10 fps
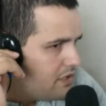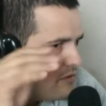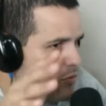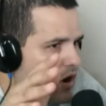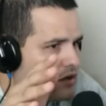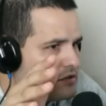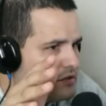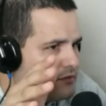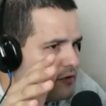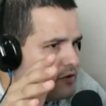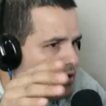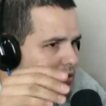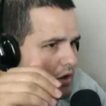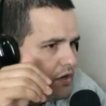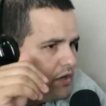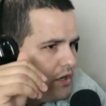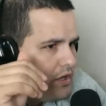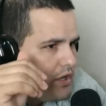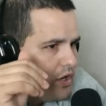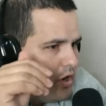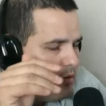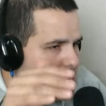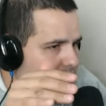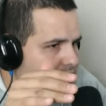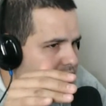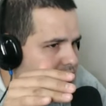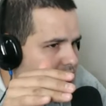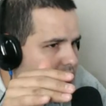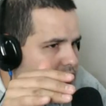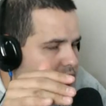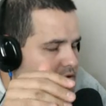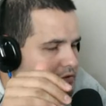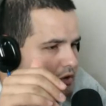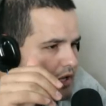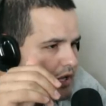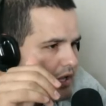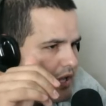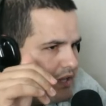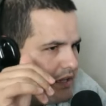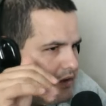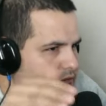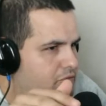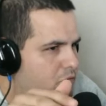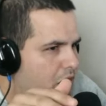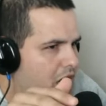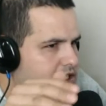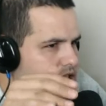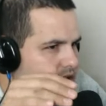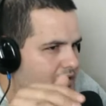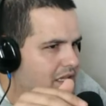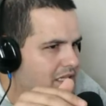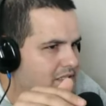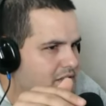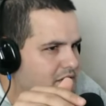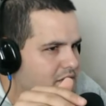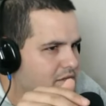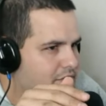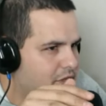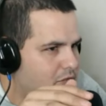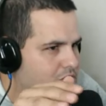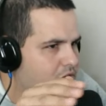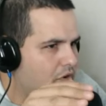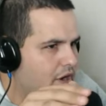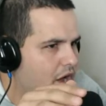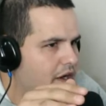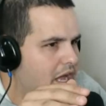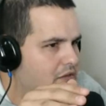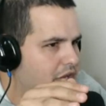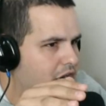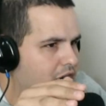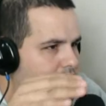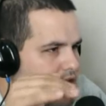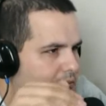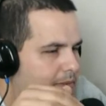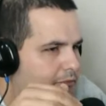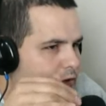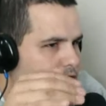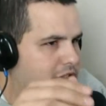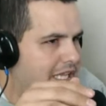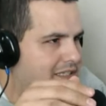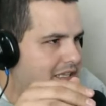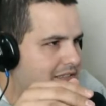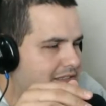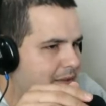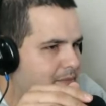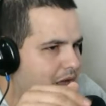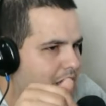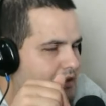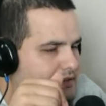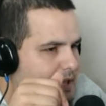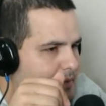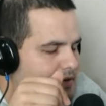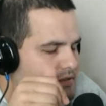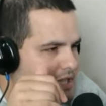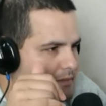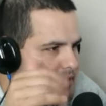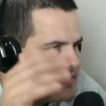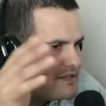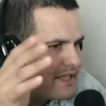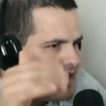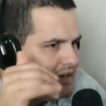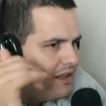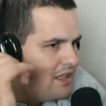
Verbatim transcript: walk to the front door or wherever you go into and, and, and watch and listen see what's going on out there before you take that step uh step outside because again